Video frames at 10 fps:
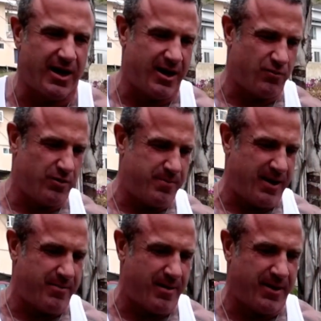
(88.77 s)
It would
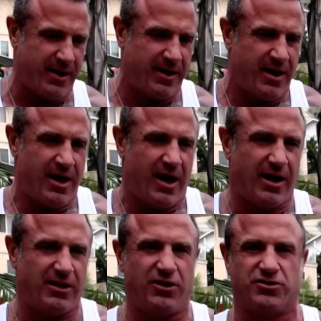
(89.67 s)
be maybe a
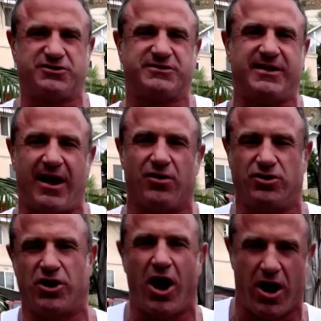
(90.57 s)
little scared
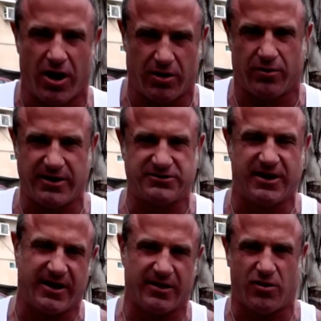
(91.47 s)
dog, all right,
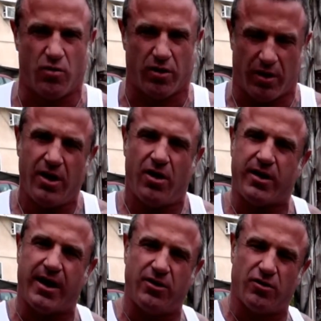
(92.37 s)
sitting in the corner.
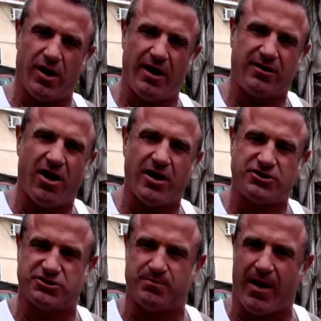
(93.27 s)
Okay, your
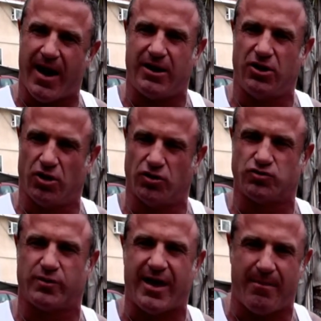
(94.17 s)
unconscious mind knows
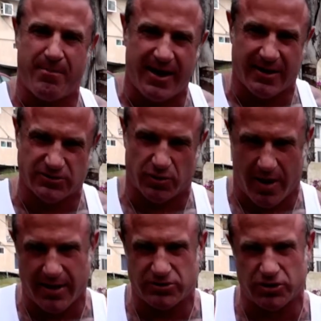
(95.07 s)
what that means, all
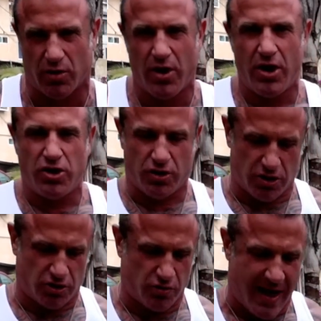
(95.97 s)
right? So you
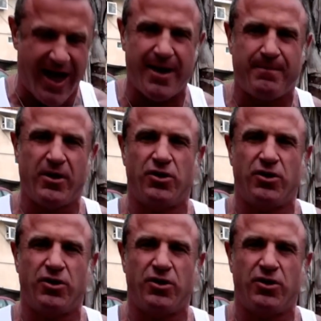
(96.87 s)
could do that.